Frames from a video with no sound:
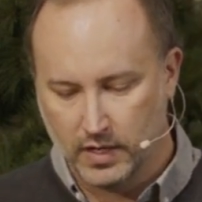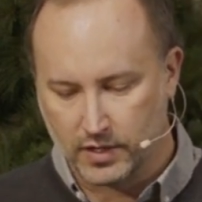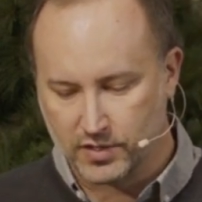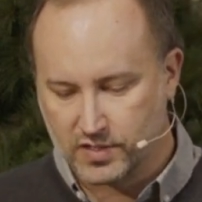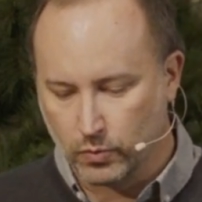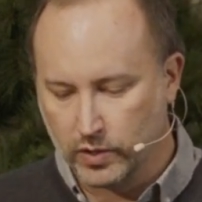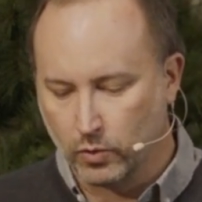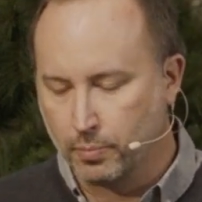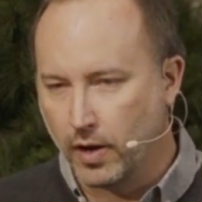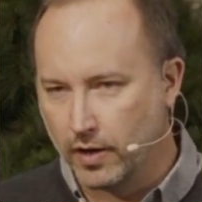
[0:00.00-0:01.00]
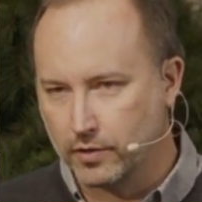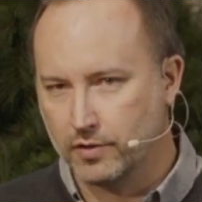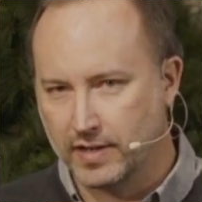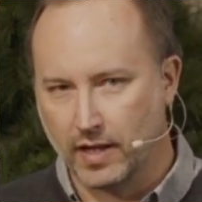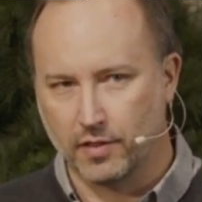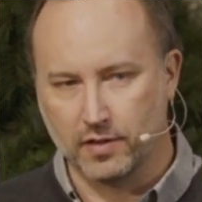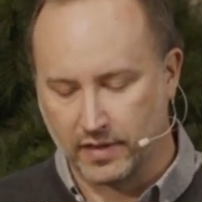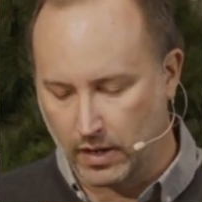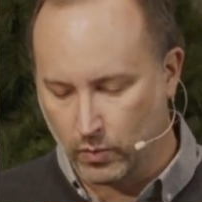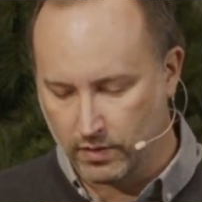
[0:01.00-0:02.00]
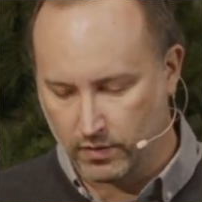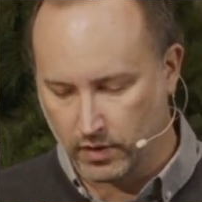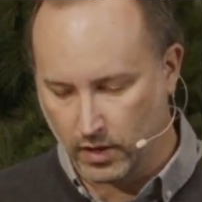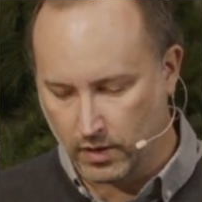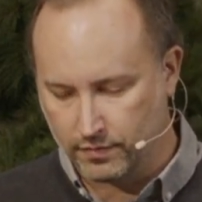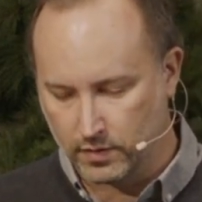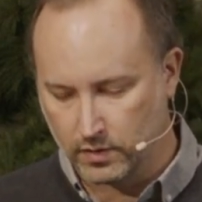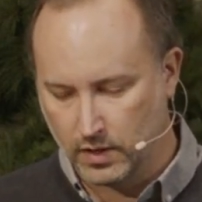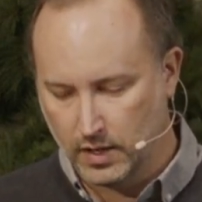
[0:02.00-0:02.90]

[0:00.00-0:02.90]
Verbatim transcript: It's just that we don't ponder death in that way very often.